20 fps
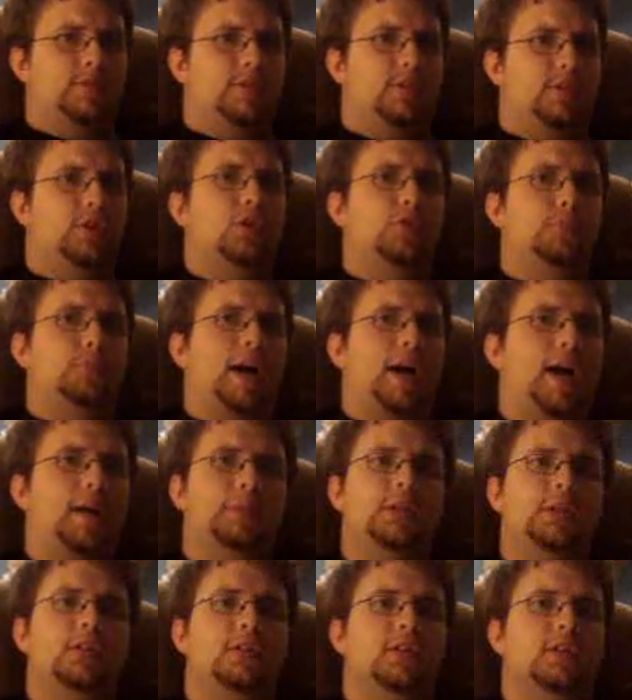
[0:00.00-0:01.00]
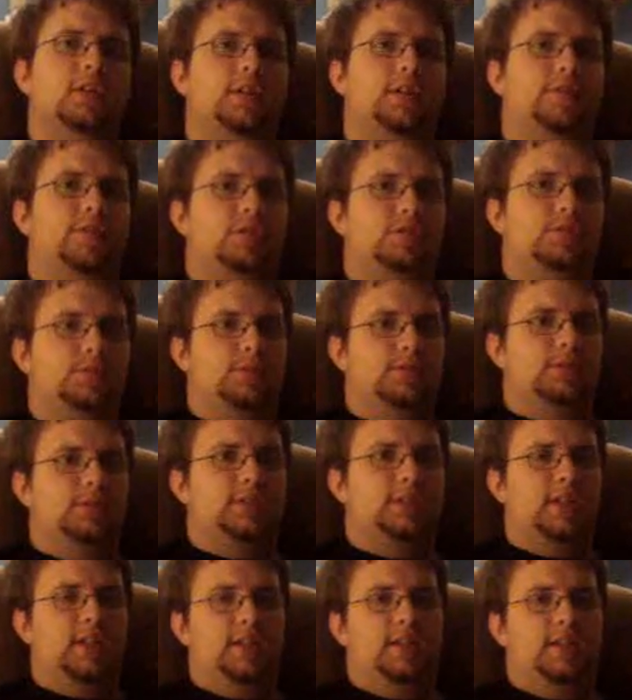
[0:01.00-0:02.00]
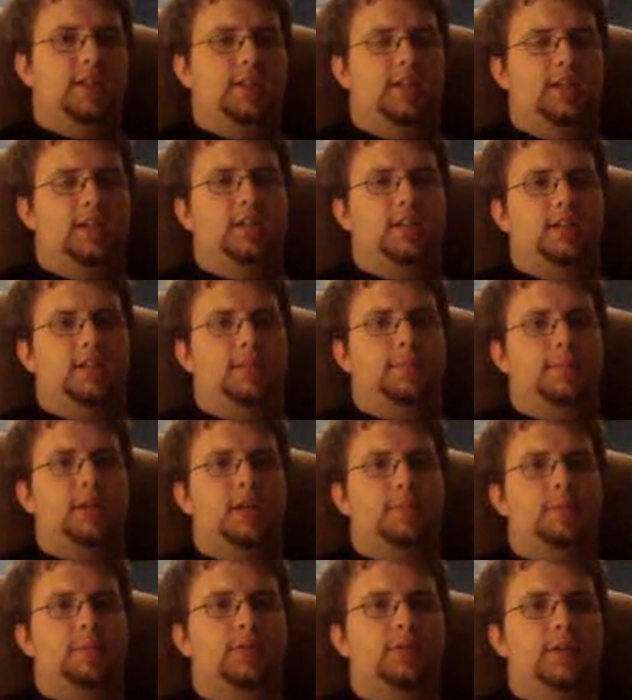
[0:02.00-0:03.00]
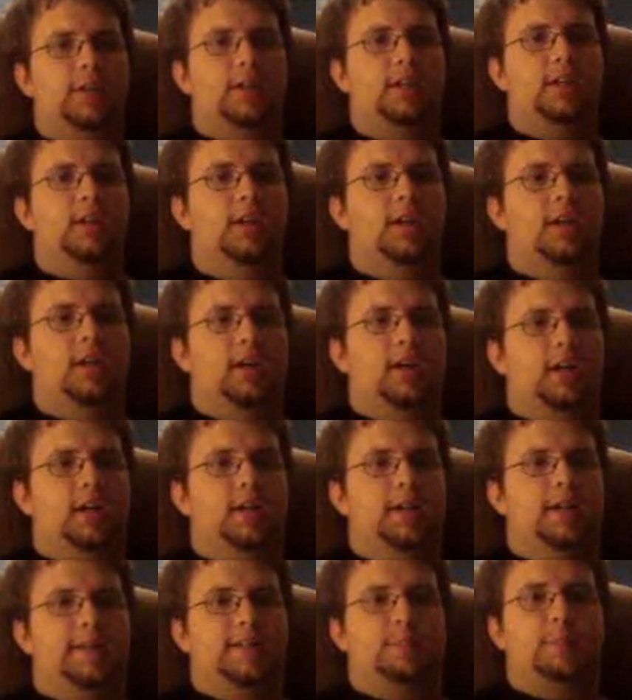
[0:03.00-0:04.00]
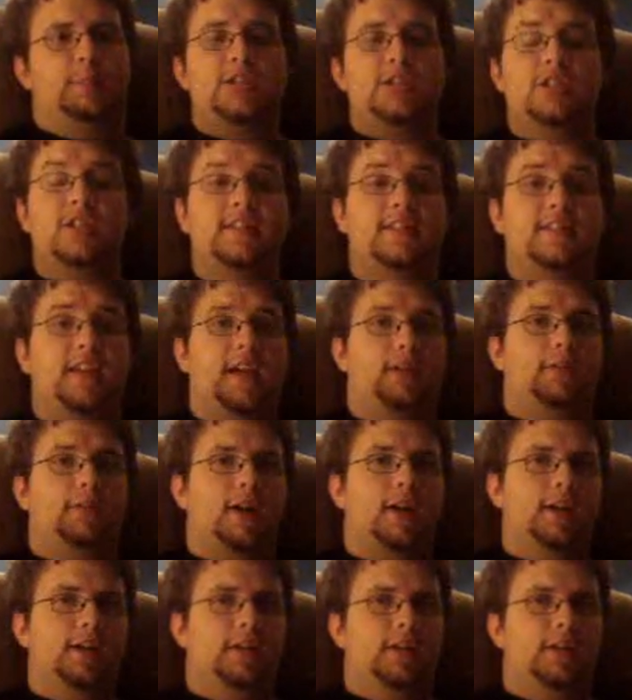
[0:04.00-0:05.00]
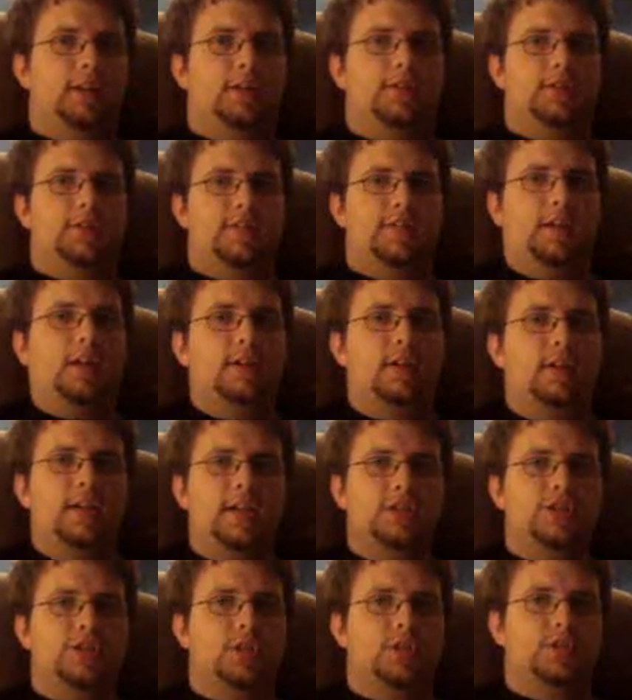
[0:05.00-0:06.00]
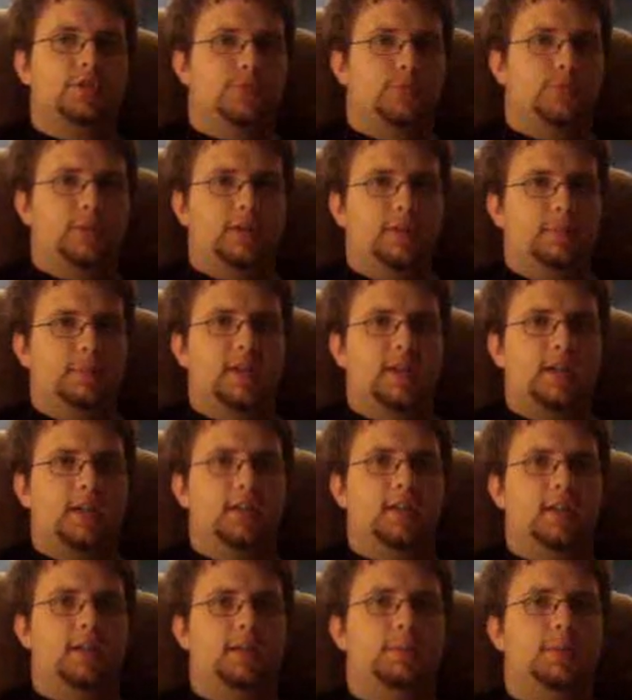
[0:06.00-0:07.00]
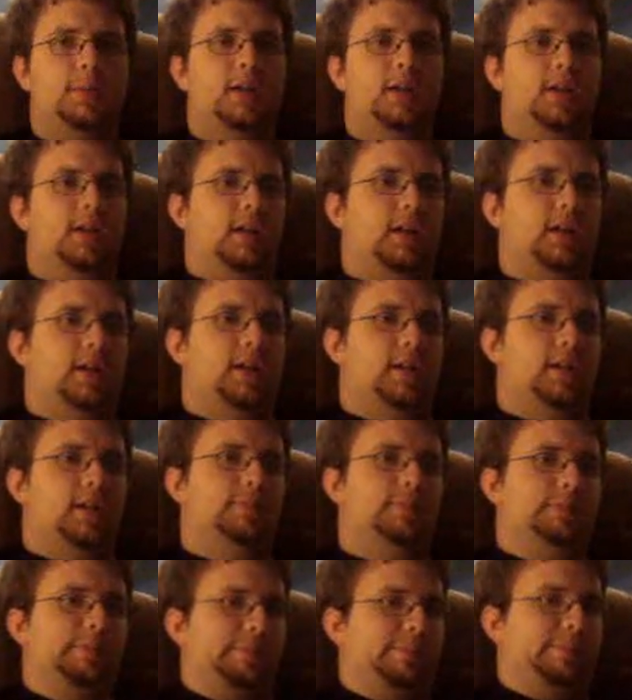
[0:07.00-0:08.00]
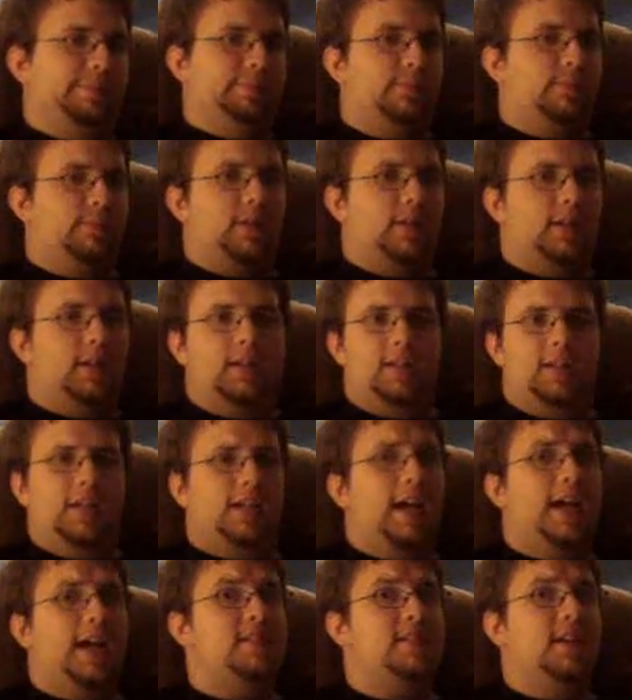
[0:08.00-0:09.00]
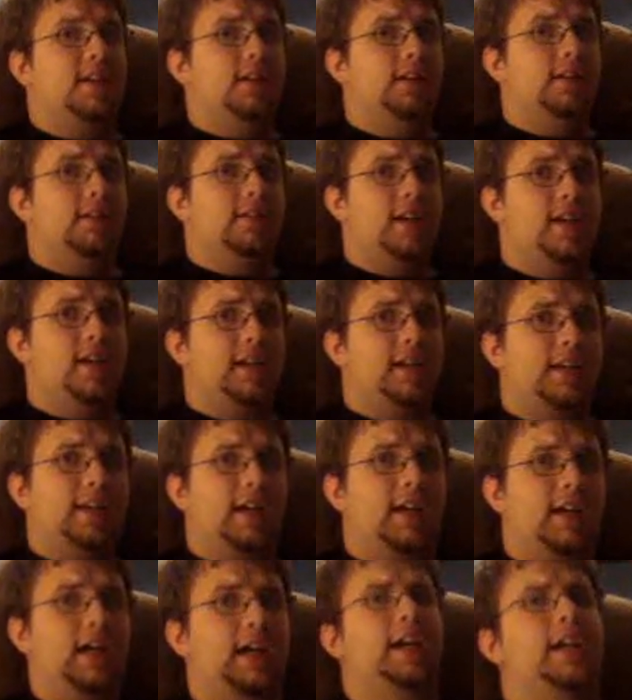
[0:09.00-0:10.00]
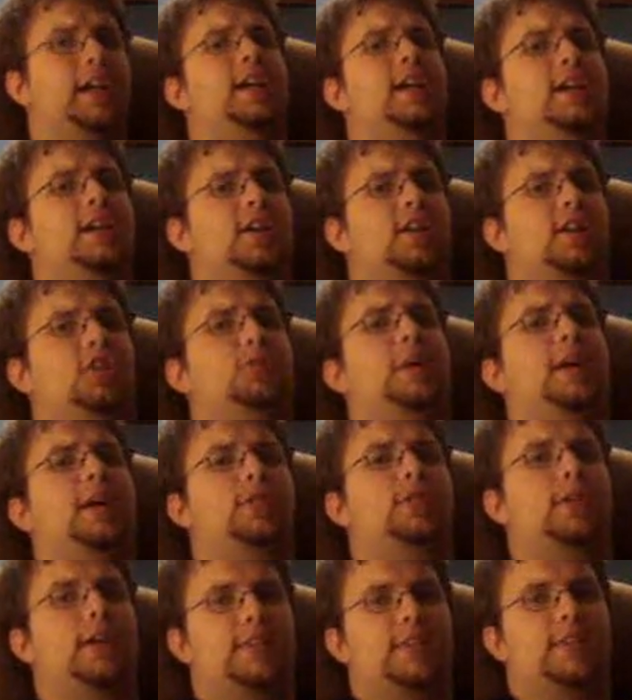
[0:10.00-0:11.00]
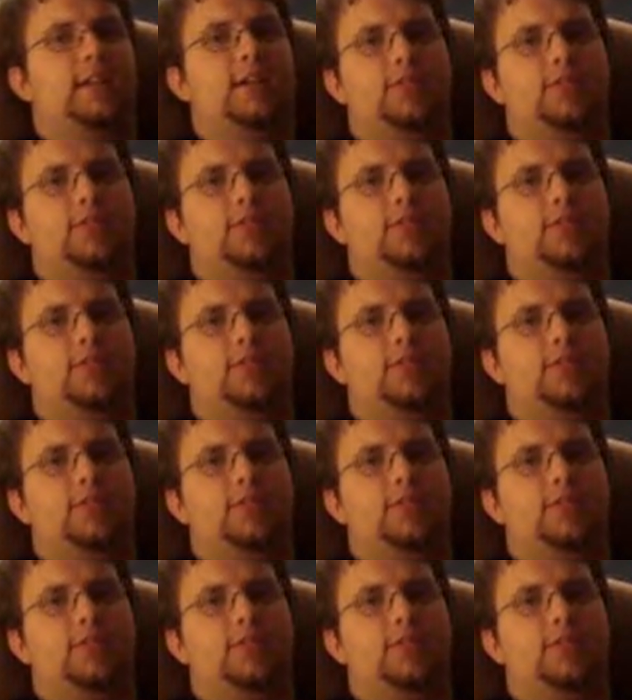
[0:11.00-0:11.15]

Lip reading: two popular individuals in the WWE, especially Zack Ryder. You know, his internet show is really picking up. Guy's an entertaining guy. Expect great